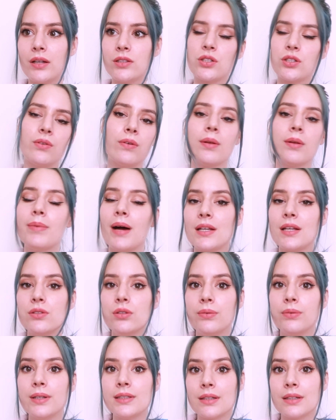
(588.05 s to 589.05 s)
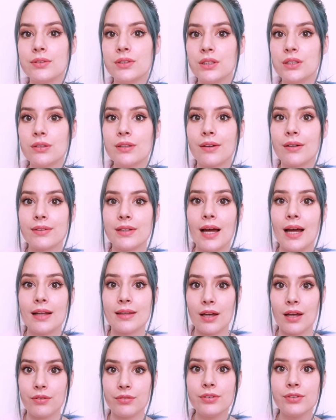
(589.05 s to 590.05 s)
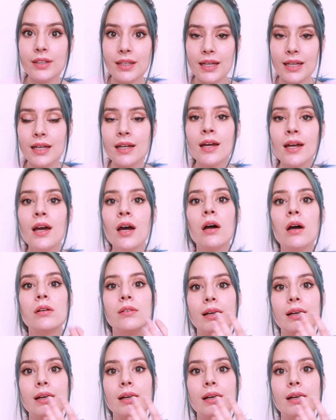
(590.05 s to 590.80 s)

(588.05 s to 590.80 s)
And so for the past 2 weeks, I've still definitely had that feeling.